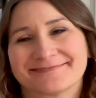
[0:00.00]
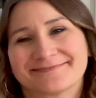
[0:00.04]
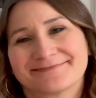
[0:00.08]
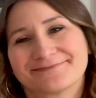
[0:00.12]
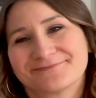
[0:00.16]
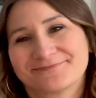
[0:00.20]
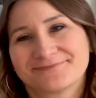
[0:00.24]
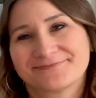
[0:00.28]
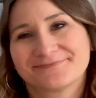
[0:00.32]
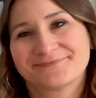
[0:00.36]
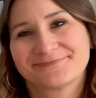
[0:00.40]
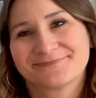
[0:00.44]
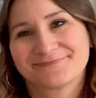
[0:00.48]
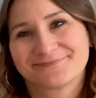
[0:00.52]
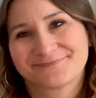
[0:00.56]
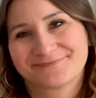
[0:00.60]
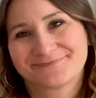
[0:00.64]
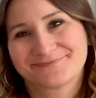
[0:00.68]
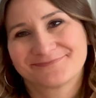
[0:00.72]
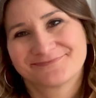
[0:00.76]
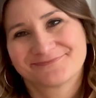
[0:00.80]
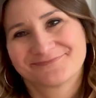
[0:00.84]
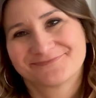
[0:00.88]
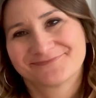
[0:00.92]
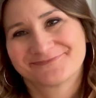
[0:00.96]

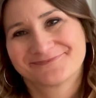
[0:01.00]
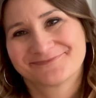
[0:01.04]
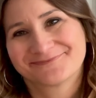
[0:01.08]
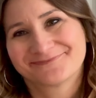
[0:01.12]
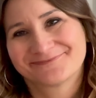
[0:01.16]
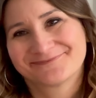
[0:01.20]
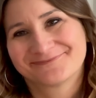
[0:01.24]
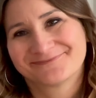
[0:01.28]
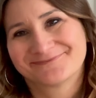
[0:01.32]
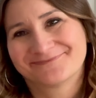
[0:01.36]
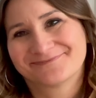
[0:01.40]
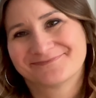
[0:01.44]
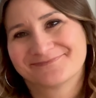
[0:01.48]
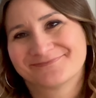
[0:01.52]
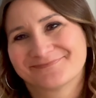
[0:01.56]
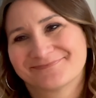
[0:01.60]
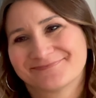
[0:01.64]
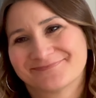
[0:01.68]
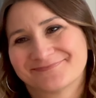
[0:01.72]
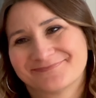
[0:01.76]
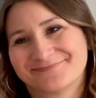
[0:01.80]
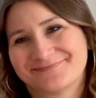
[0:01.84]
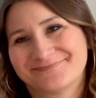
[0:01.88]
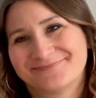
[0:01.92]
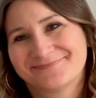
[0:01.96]

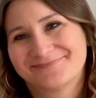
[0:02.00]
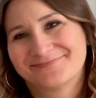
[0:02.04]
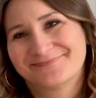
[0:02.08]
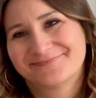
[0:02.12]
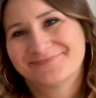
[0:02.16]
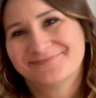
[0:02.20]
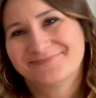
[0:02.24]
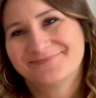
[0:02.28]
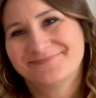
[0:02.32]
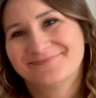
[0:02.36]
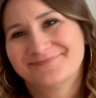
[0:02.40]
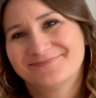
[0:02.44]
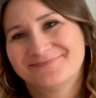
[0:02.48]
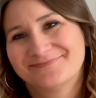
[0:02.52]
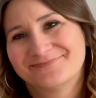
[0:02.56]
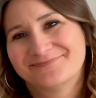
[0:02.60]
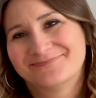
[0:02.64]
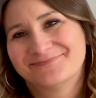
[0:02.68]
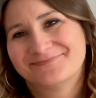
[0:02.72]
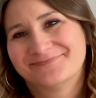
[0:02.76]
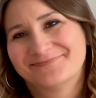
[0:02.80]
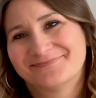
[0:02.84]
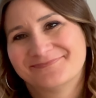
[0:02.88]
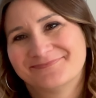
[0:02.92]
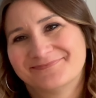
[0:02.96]

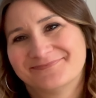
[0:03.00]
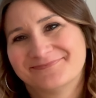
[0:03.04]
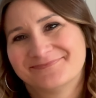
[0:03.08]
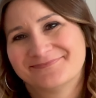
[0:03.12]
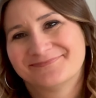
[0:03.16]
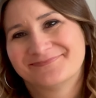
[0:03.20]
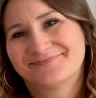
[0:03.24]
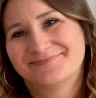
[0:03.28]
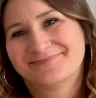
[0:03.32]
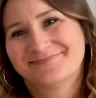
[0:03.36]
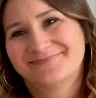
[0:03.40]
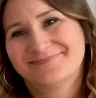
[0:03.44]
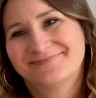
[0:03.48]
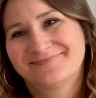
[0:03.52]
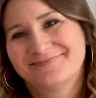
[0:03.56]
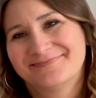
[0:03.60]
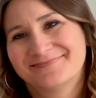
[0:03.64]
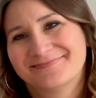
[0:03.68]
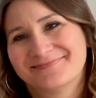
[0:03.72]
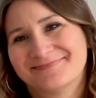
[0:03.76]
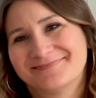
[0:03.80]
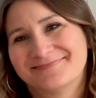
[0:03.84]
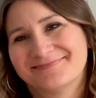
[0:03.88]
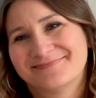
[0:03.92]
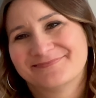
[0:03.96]

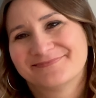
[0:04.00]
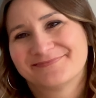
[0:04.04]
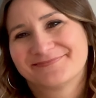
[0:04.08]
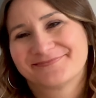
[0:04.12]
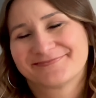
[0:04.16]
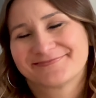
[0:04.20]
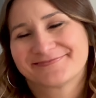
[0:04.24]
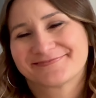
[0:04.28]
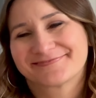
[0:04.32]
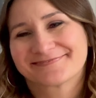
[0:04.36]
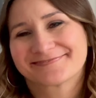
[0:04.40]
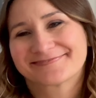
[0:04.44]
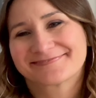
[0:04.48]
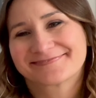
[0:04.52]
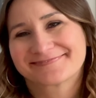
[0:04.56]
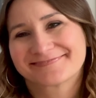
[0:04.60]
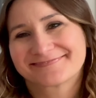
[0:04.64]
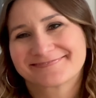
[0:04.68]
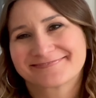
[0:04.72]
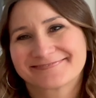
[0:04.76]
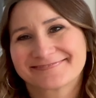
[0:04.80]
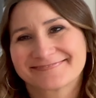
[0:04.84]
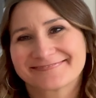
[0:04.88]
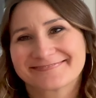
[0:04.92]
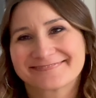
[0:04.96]

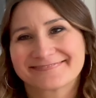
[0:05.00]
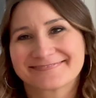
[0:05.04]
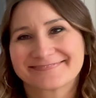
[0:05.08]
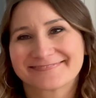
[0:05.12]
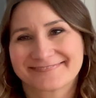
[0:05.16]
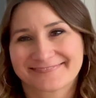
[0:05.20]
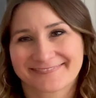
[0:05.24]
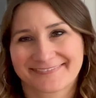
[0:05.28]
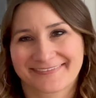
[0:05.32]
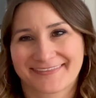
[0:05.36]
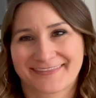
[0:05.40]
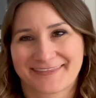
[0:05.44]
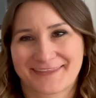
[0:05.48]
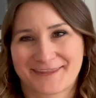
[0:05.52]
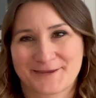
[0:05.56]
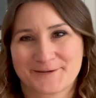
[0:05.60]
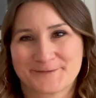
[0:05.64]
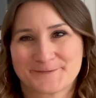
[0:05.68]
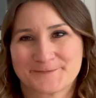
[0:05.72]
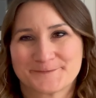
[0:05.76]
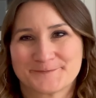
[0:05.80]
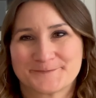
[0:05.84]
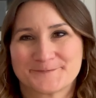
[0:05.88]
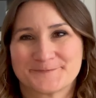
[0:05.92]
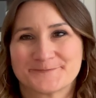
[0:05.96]

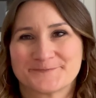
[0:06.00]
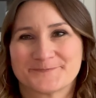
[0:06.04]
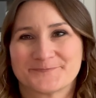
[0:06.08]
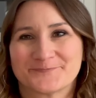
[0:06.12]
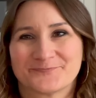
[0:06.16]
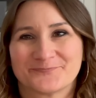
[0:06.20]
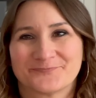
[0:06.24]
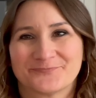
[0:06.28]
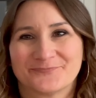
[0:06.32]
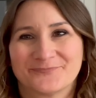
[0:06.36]
(not speaking)